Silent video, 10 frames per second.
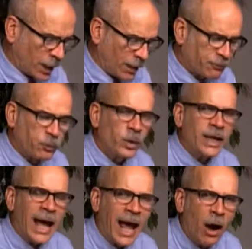If
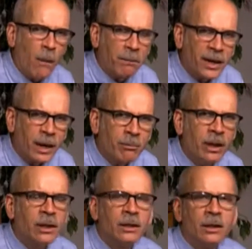we help
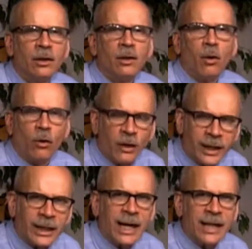them
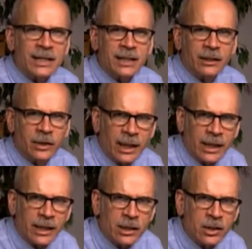organize their
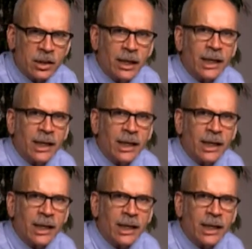days